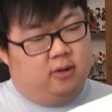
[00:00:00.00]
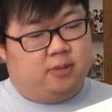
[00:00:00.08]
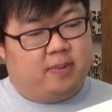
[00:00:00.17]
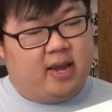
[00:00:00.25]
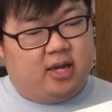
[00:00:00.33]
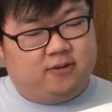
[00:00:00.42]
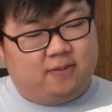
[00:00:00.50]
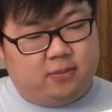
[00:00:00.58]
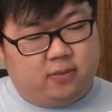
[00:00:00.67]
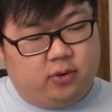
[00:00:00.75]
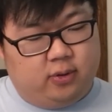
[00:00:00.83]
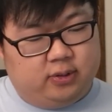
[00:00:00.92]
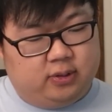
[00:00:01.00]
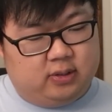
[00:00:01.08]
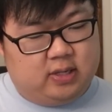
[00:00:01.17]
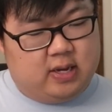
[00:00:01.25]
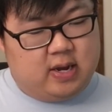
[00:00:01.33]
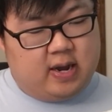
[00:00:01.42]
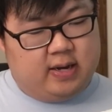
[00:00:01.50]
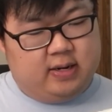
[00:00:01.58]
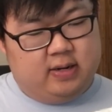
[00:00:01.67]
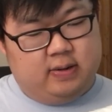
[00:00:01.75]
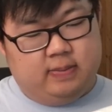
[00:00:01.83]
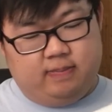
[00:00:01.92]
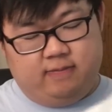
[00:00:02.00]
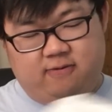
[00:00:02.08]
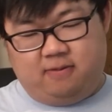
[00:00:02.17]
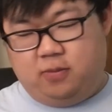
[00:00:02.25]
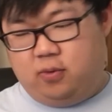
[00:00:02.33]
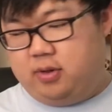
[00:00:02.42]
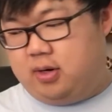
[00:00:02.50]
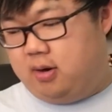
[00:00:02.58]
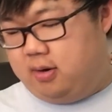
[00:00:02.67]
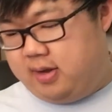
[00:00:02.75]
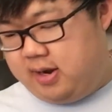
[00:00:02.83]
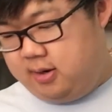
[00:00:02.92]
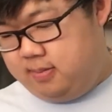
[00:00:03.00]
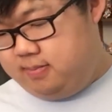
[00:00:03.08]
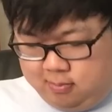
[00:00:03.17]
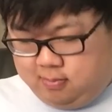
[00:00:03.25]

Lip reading: Here's a package from Christiana from North Carolina.